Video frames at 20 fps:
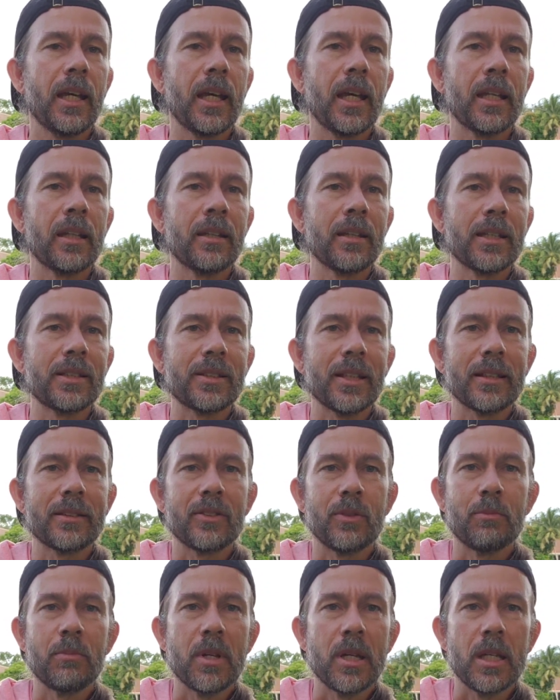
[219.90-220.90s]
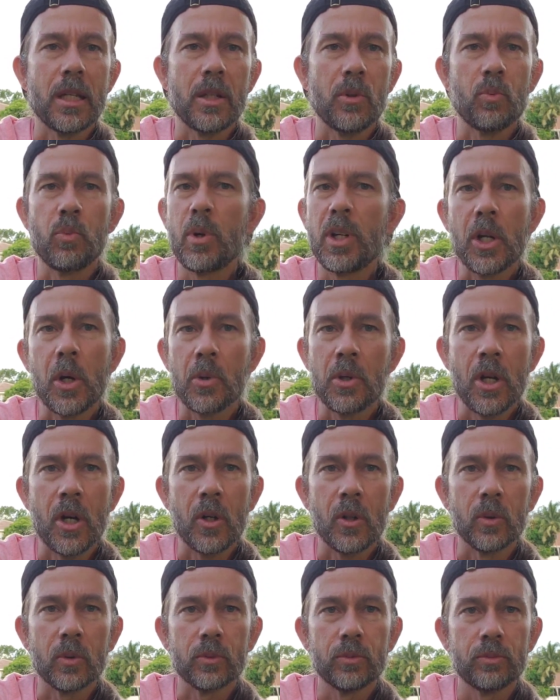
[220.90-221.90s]
And they said to me, "We don't
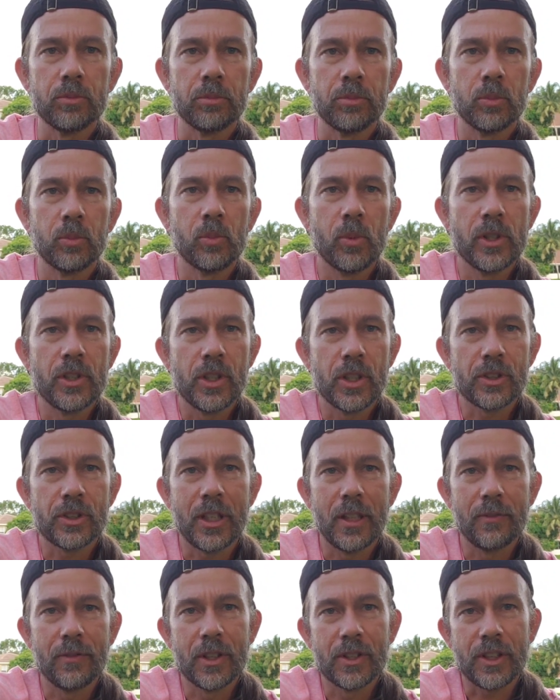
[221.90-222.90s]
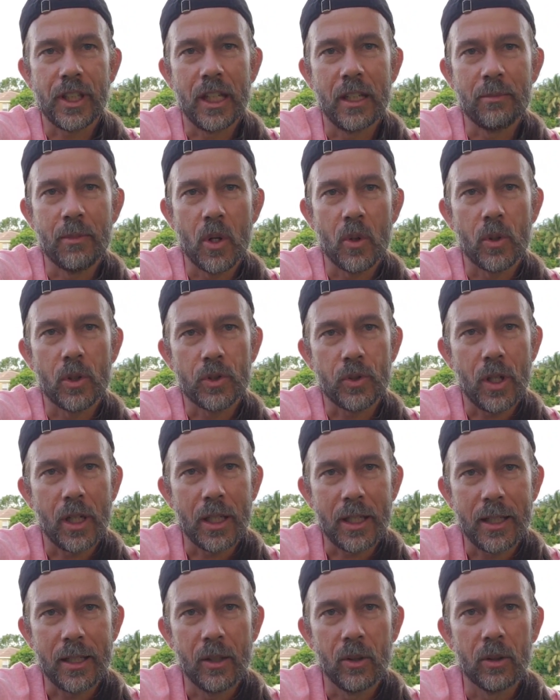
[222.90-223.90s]
know. We just give this chemo to
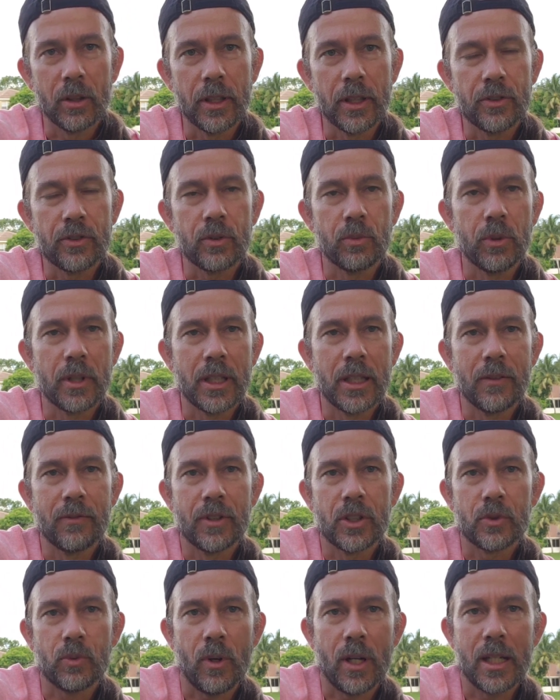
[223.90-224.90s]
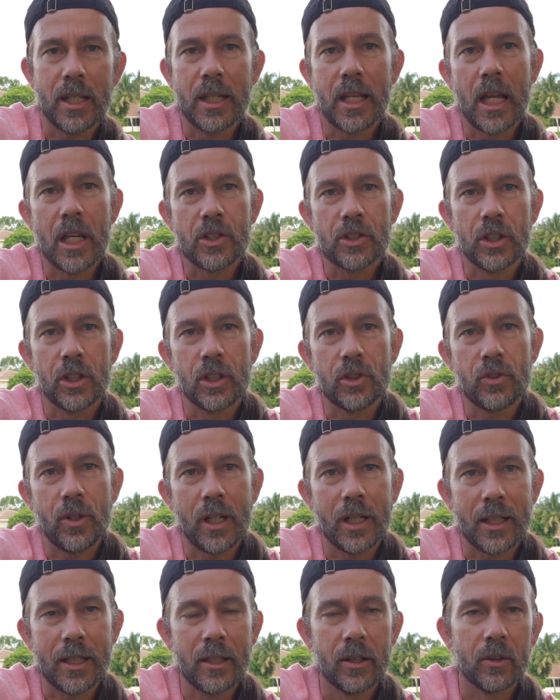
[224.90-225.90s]
try to kill it. We give this radiation to
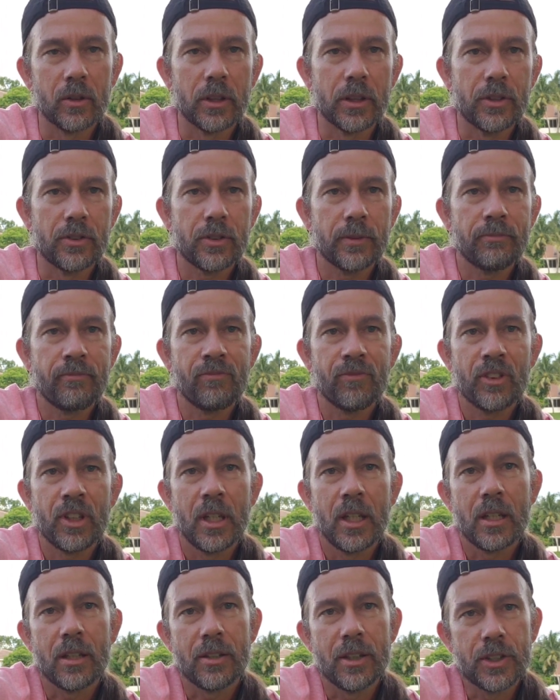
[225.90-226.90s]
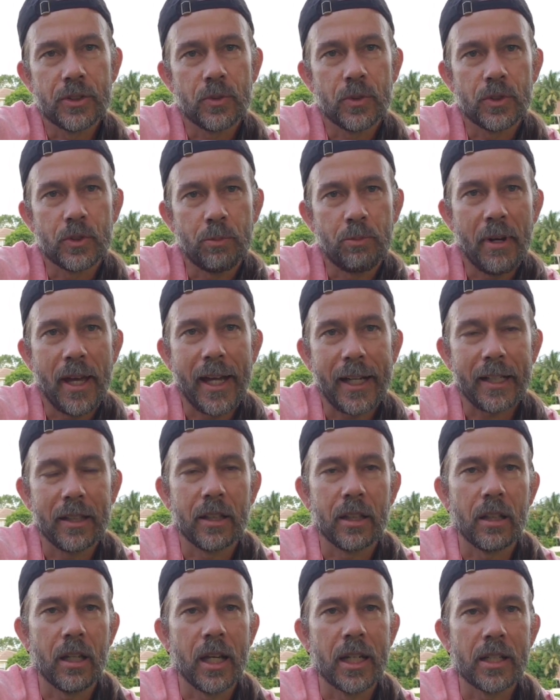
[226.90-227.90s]
try to kill it." This was back
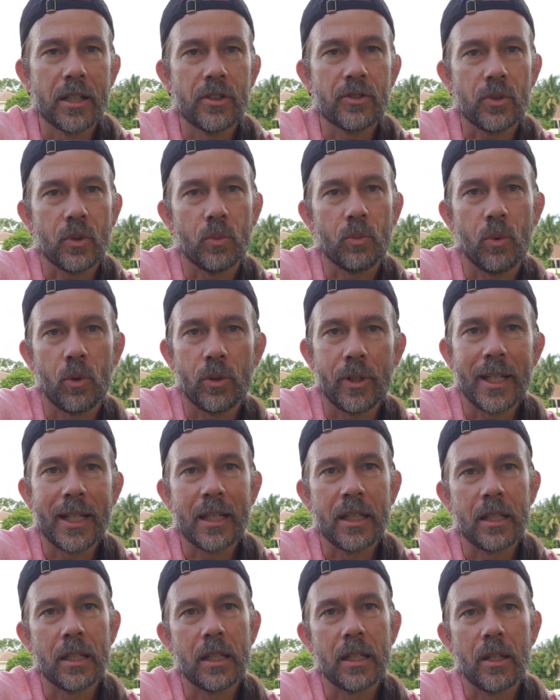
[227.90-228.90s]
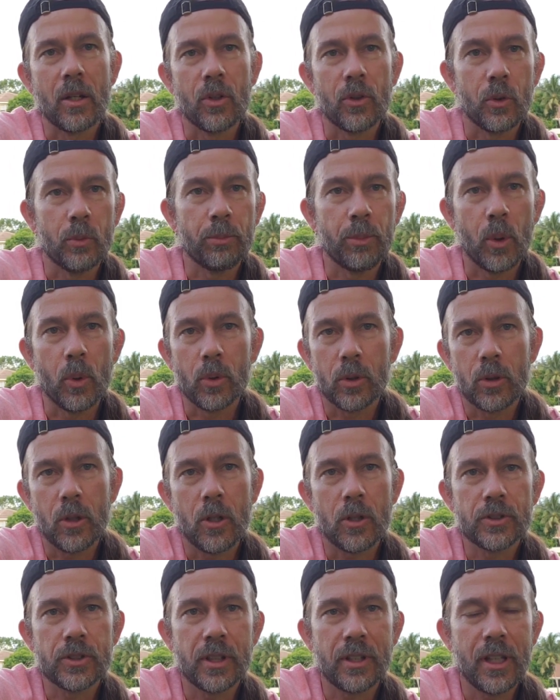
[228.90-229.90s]
in the 90s. There weren't any other
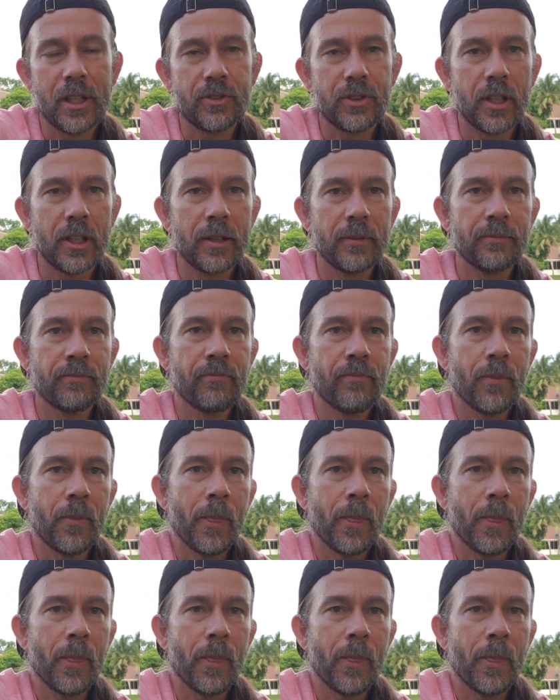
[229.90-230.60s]
protocols at that time.